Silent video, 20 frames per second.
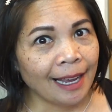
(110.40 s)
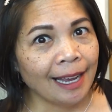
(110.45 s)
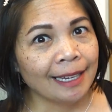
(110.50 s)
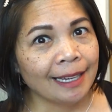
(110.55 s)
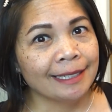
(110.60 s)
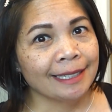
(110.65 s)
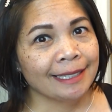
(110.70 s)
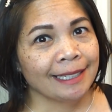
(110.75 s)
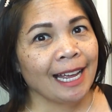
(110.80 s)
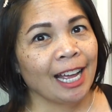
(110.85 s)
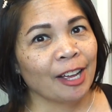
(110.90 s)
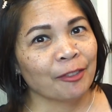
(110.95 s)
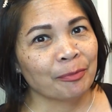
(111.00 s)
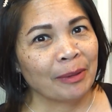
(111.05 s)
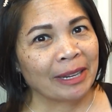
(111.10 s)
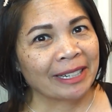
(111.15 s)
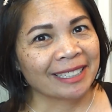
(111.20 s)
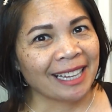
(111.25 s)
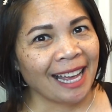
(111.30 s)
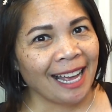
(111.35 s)
I didn't have
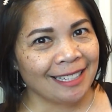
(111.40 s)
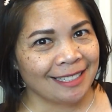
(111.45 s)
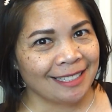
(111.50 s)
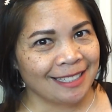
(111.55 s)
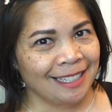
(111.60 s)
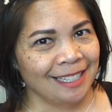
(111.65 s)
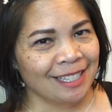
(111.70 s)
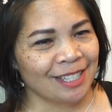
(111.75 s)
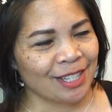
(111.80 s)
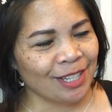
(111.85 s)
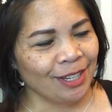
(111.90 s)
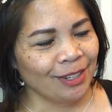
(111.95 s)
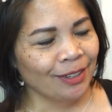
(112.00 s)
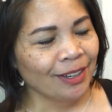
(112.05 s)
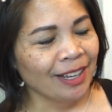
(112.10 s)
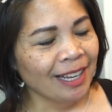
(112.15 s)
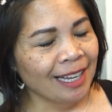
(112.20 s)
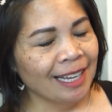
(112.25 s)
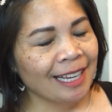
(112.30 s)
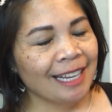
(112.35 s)
my glasses, so
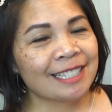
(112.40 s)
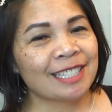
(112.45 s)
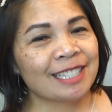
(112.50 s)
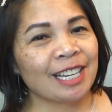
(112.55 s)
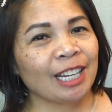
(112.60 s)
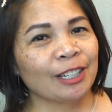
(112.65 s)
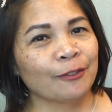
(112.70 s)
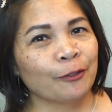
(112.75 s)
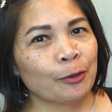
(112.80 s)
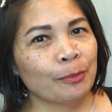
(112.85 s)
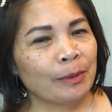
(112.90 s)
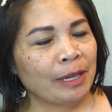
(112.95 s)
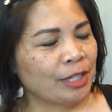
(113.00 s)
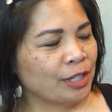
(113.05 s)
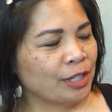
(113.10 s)
it's hard for me